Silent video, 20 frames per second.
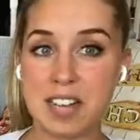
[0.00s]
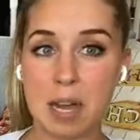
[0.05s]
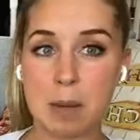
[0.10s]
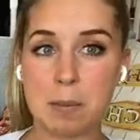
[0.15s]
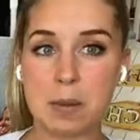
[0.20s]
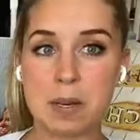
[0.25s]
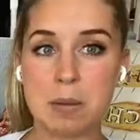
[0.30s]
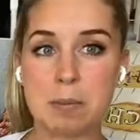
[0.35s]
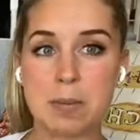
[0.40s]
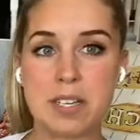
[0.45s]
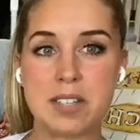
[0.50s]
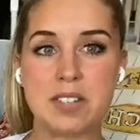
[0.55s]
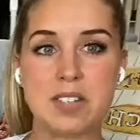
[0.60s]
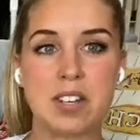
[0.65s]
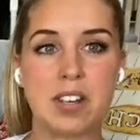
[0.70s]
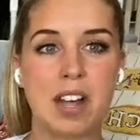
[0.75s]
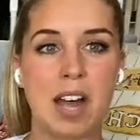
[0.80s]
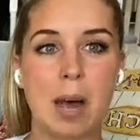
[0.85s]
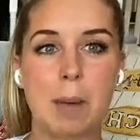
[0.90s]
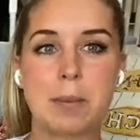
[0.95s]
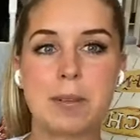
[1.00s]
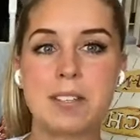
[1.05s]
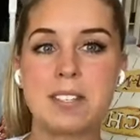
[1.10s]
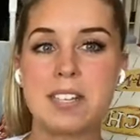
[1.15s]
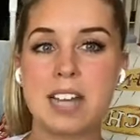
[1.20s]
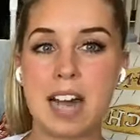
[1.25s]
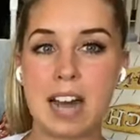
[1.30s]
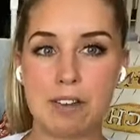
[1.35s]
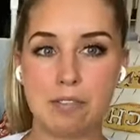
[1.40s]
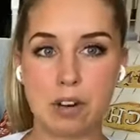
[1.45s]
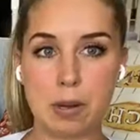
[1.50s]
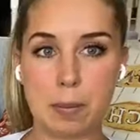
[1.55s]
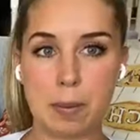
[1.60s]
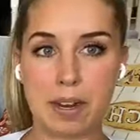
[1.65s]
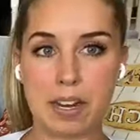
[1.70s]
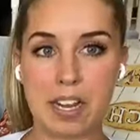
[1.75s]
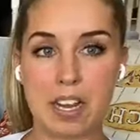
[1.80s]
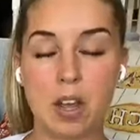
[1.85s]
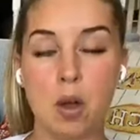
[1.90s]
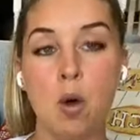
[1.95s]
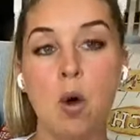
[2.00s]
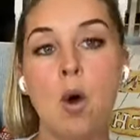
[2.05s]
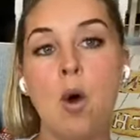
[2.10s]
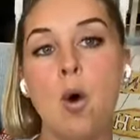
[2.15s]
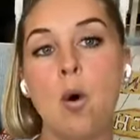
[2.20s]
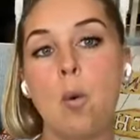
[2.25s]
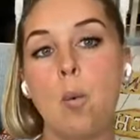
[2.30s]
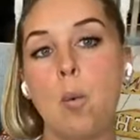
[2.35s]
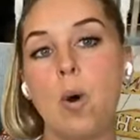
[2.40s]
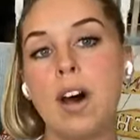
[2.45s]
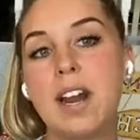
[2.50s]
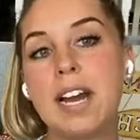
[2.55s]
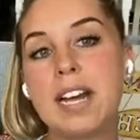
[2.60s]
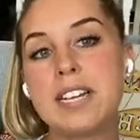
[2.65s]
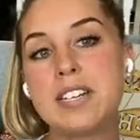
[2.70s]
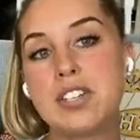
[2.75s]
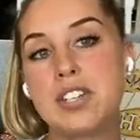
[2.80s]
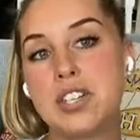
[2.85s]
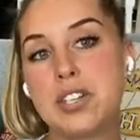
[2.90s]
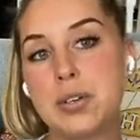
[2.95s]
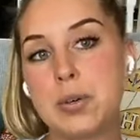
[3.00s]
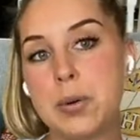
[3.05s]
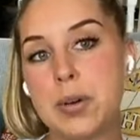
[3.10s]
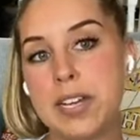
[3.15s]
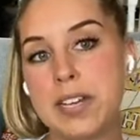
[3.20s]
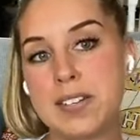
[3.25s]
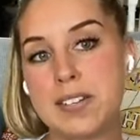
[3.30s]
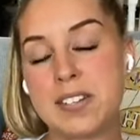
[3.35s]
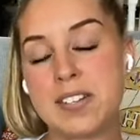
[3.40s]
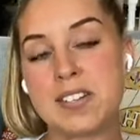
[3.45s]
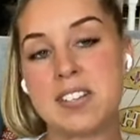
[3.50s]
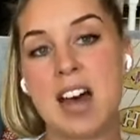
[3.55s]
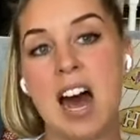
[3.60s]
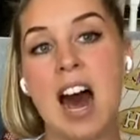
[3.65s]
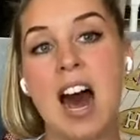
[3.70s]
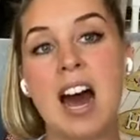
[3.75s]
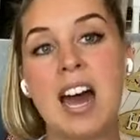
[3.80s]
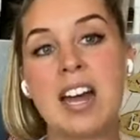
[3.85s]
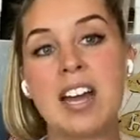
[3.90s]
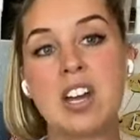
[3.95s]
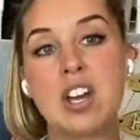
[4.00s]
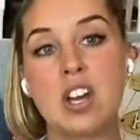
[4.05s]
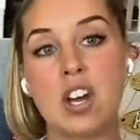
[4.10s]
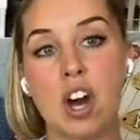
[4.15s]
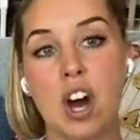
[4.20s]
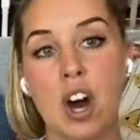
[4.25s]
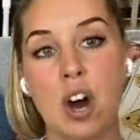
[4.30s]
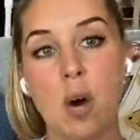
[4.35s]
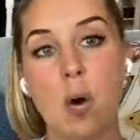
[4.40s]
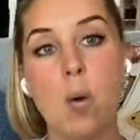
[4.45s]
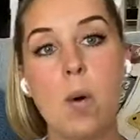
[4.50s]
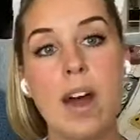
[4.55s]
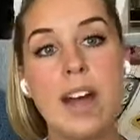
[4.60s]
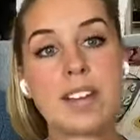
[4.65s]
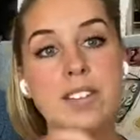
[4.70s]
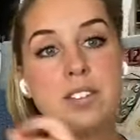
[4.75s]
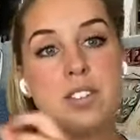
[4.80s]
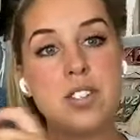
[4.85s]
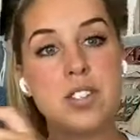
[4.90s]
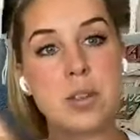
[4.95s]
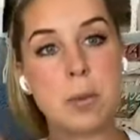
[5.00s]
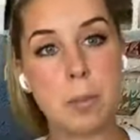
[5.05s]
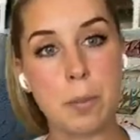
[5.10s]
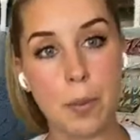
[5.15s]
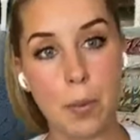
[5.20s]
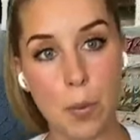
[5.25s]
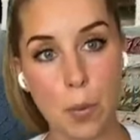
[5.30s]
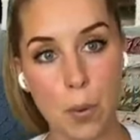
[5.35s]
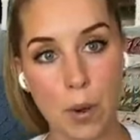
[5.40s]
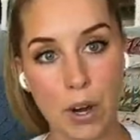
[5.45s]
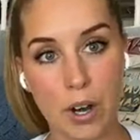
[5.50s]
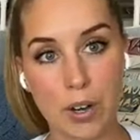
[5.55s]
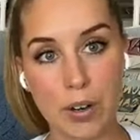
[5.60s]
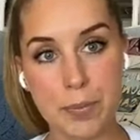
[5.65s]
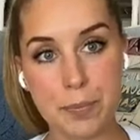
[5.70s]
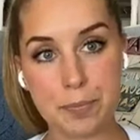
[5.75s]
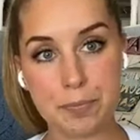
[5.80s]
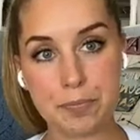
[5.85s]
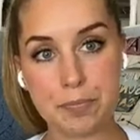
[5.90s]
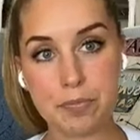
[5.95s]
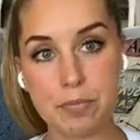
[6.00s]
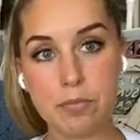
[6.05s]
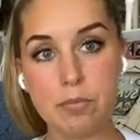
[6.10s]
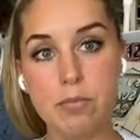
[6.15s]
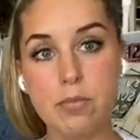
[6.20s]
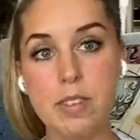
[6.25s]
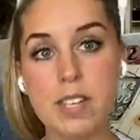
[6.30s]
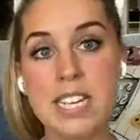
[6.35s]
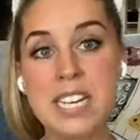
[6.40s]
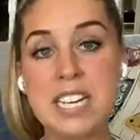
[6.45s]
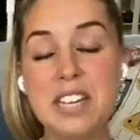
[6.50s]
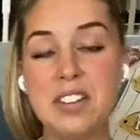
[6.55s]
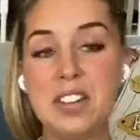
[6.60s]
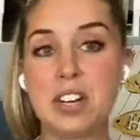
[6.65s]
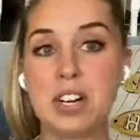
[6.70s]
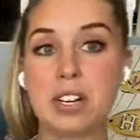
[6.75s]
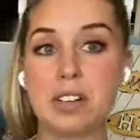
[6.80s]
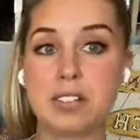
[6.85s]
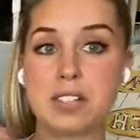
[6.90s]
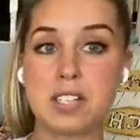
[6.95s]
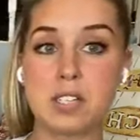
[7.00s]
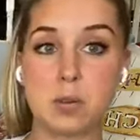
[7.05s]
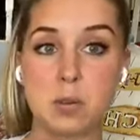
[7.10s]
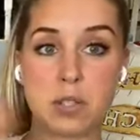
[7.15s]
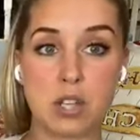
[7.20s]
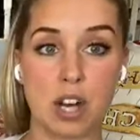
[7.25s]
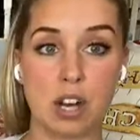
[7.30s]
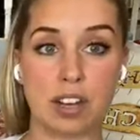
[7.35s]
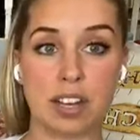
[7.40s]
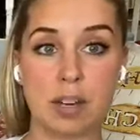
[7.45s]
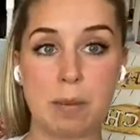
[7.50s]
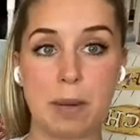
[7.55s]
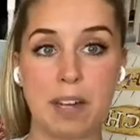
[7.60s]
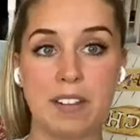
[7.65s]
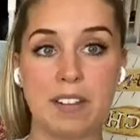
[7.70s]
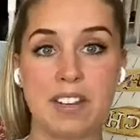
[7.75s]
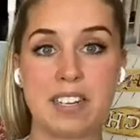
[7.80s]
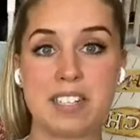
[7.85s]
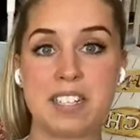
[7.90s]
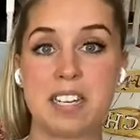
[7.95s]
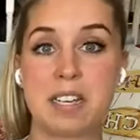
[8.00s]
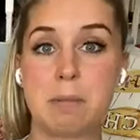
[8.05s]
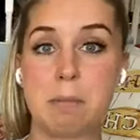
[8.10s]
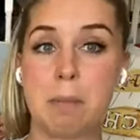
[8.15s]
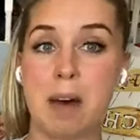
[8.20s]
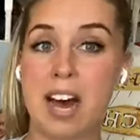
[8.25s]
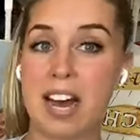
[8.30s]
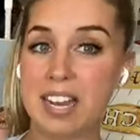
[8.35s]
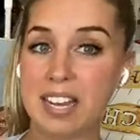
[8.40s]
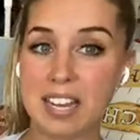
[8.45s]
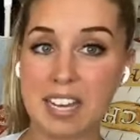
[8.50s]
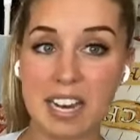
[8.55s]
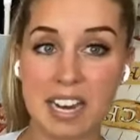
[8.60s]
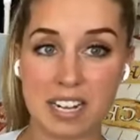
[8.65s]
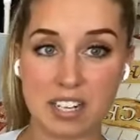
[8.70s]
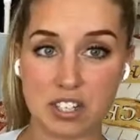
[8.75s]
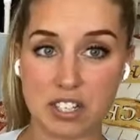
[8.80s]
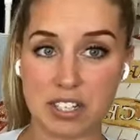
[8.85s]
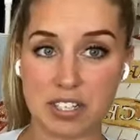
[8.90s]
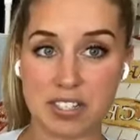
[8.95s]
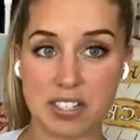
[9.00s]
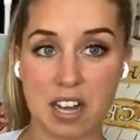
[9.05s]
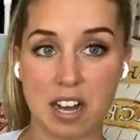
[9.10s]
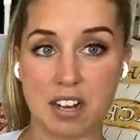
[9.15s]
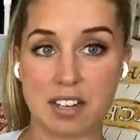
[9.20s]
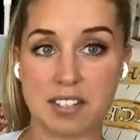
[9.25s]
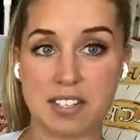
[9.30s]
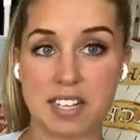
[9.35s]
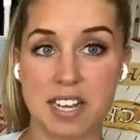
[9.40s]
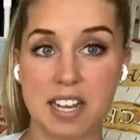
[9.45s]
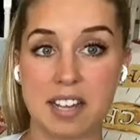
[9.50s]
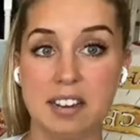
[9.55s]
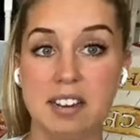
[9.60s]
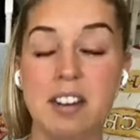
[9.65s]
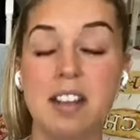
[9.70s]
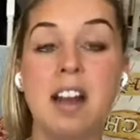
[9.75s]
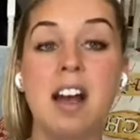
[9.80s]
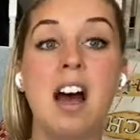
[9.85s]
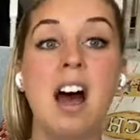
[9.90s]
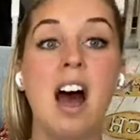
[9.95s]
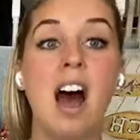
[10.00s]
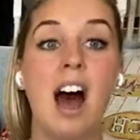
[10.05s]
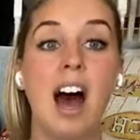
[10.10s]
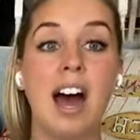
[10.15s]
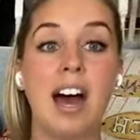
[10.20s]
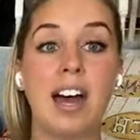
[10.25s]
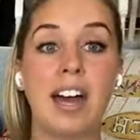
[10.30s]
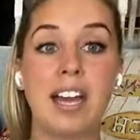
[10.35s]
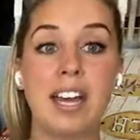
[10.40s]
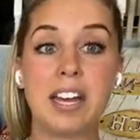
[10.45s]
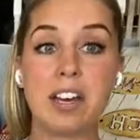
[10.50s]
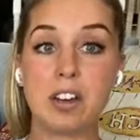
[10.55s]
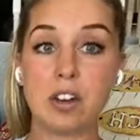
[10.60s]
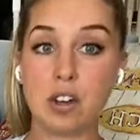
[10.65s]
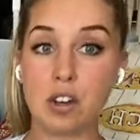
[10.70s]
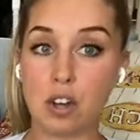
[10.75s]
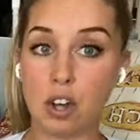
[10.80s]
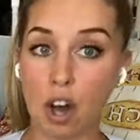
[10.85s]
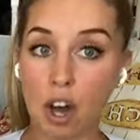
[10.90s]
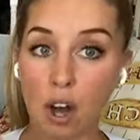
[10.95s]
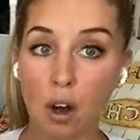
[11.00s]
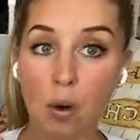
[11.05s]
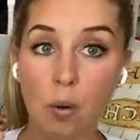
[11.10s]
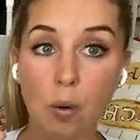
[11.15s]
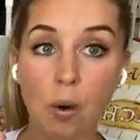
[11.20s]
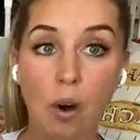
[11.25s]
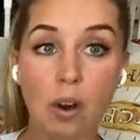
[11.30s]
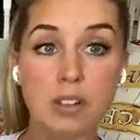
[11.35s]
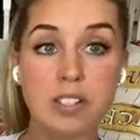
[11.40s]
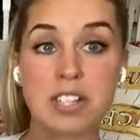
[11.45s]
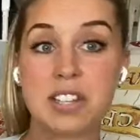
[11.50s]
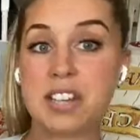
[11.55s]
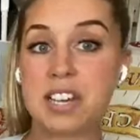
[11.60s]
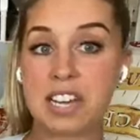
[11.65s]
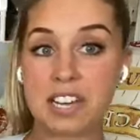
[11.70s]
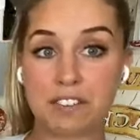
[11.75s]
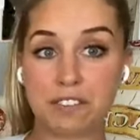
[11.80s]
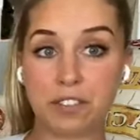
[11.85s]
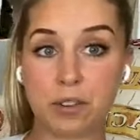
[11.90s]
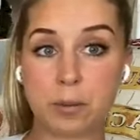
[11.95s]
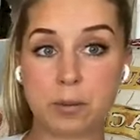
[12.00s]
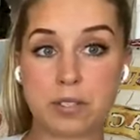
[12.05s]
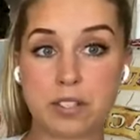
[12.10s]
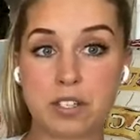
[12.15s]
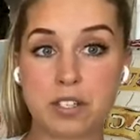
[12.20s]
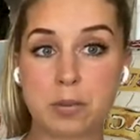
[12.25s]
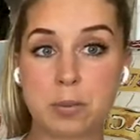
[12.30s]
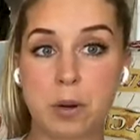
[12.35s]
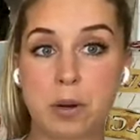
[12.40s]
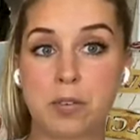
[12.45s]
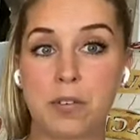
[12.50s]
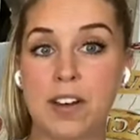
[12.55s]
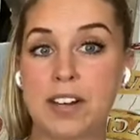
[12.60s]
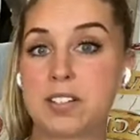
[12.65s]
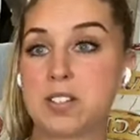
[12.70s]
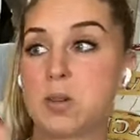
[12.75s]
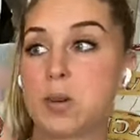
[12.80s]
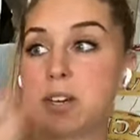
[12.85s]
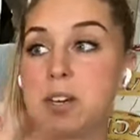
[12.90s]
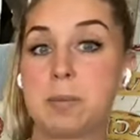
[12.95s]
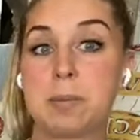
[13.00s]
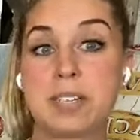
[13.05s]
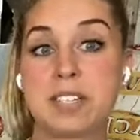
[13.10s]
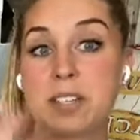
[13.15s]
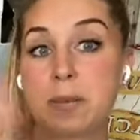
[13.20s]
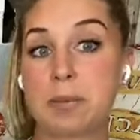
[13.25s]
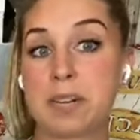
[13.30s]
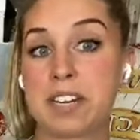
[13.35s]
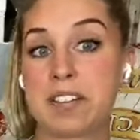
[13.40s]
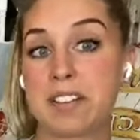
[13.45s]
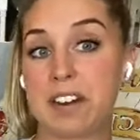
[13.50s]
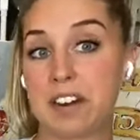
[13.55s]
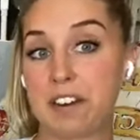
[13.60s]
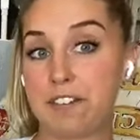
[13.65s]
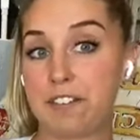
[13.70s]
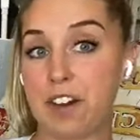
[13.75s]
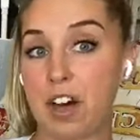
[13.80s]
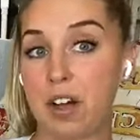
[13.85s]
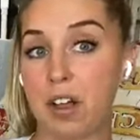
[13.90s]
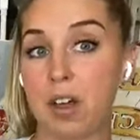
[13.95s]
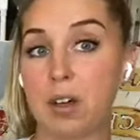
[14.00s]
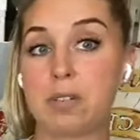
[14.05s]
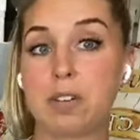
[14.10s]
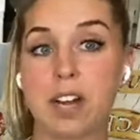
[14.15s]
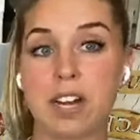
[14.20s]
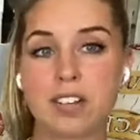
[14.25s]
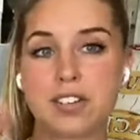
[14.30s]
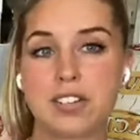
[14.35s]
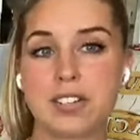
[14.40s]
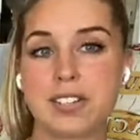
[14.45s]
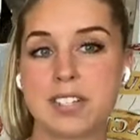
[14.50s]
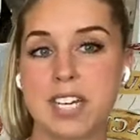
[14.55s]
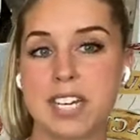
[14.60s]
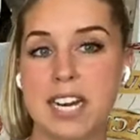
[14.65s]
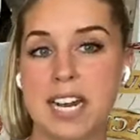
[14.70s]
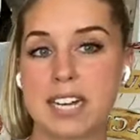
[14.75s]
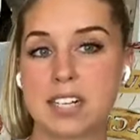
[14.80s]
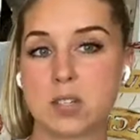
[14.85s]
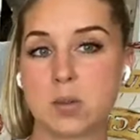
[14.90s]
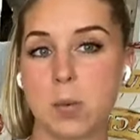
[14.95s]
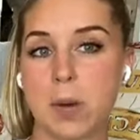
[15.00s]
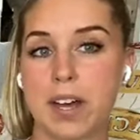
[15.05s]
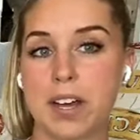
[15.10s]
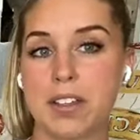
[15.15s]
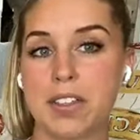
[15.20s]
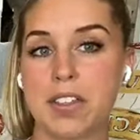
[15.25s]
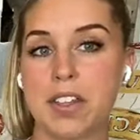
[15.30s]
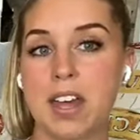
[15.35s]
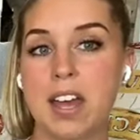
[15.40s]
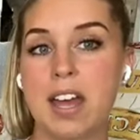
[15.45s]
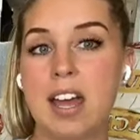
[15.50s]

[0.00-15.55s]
happen to me still, it happens to everybody, what I do is I go and support either, since we're talking about LinkedIn, my connections content. I go to the influencer's profile, so it could be somebody that I follow, not just connect with,